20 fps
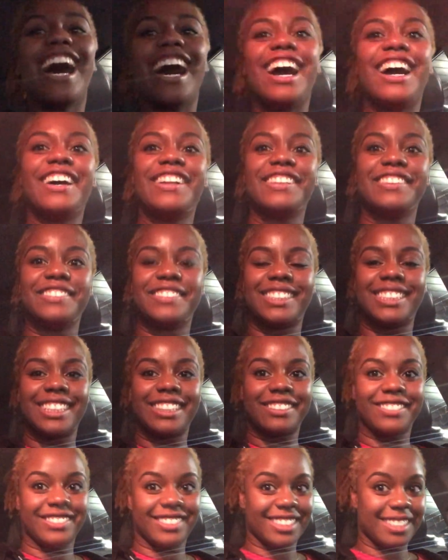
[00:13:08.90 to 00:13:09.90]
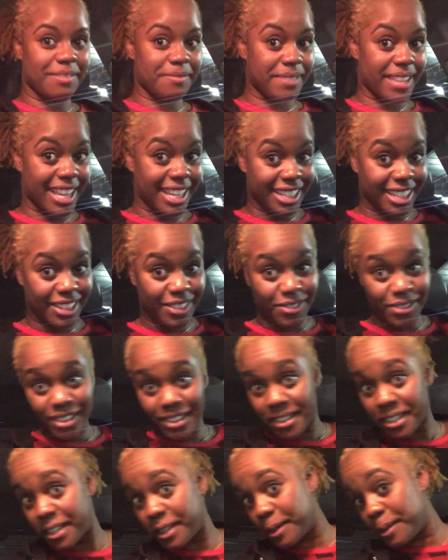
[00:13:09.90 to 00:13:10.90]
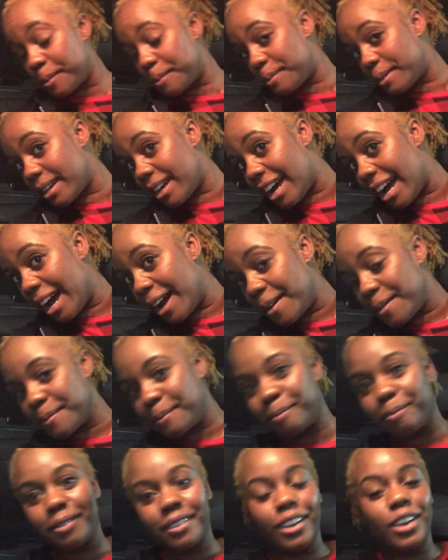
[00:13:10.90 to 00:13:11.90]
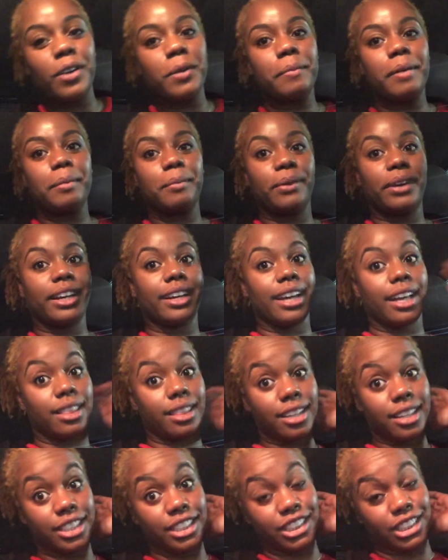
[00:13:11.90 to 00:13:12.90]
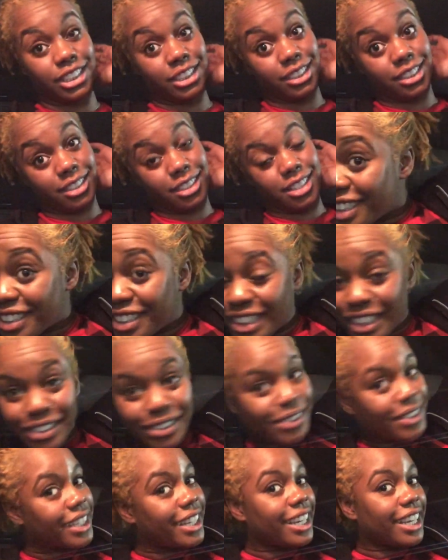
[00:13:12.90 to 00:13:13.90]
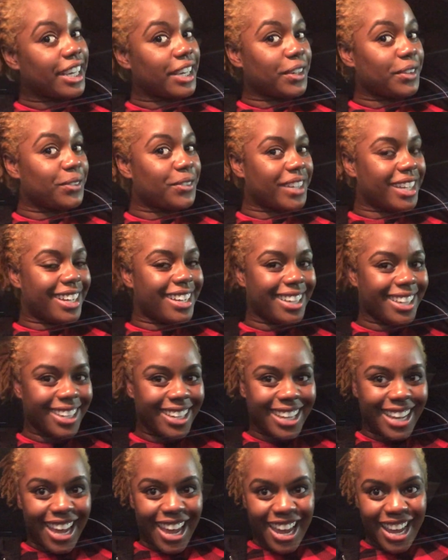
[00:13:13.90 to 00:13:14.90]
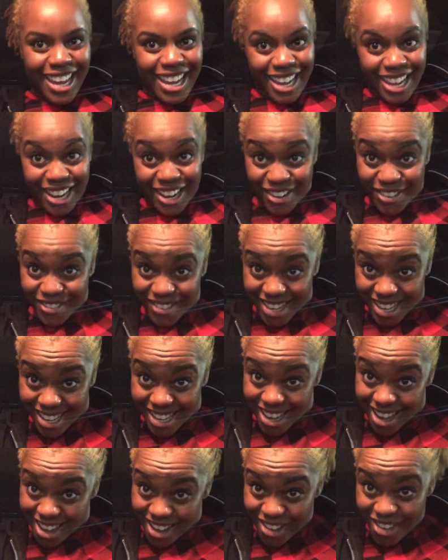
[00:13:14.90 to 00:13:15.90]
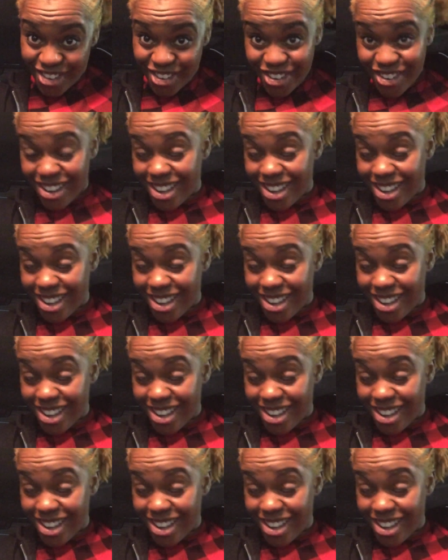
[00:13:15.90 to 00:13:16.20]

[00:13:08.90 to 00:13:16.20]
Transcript: Let me see if some lighting will help. I'm on my break at lunch. So here we go.